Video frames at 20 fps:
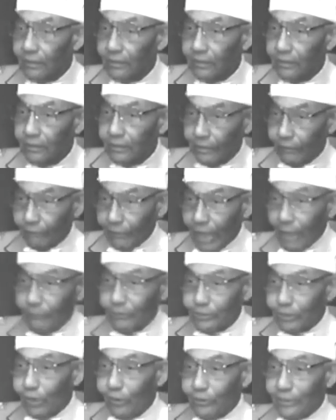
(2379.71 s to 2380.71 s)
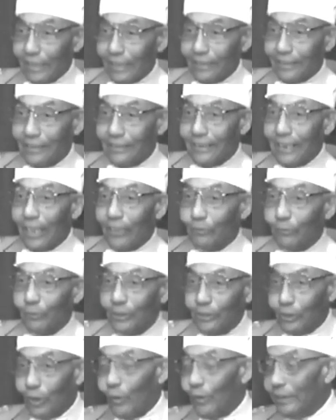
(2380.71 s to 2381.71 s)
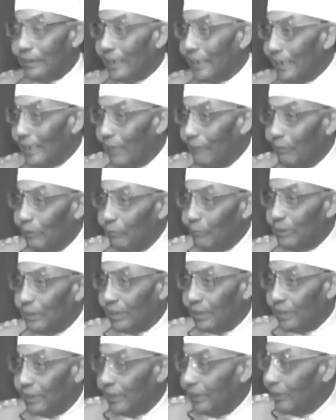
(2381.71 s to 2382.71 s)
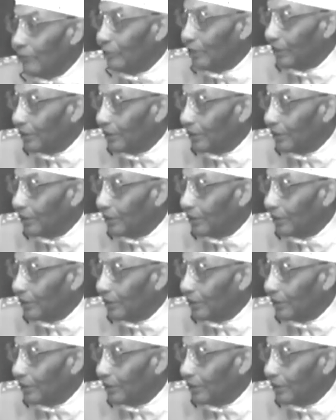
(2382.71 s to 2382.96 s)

if I was going to get another one, going to heaven and live in a